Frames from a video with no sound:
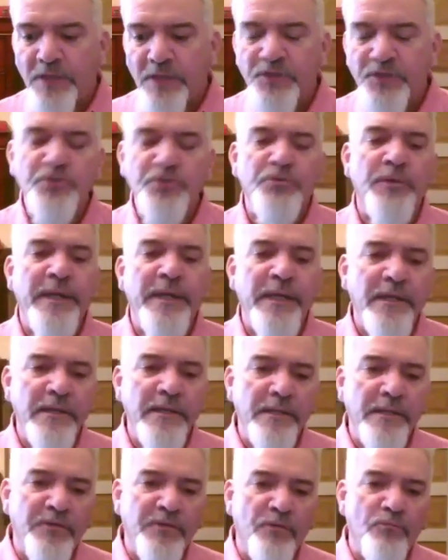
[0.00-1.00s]

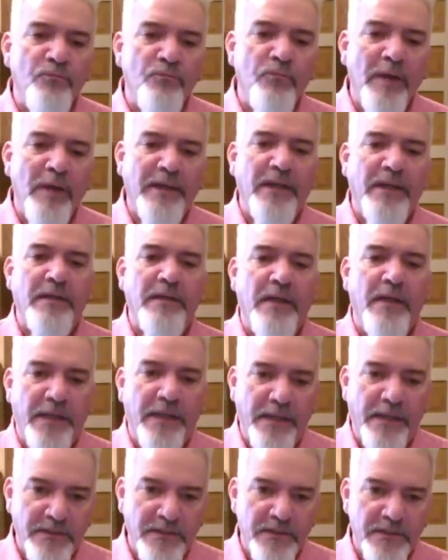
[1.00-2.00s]
training them to
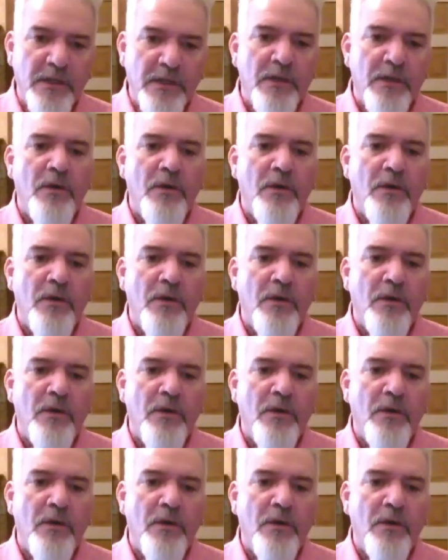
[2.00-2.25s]
recognize